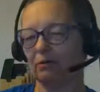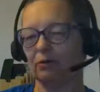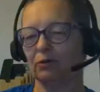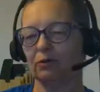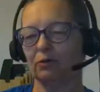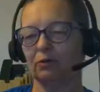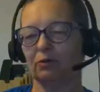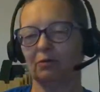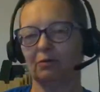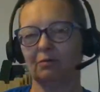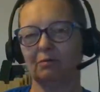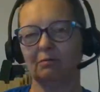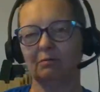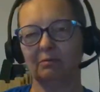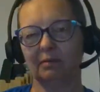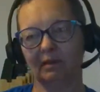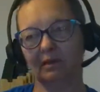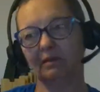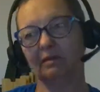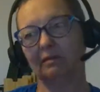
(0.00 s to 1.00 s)
to
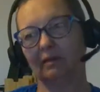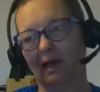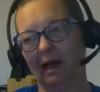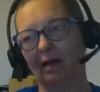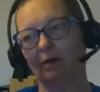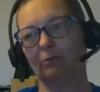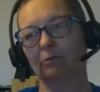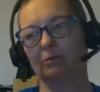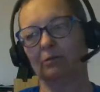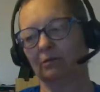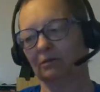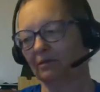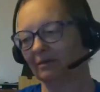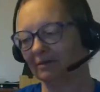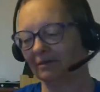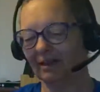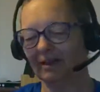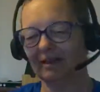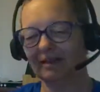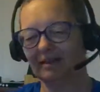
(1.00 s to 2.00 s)
peace out,
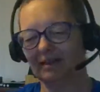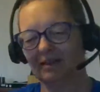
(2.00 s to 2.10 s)
right?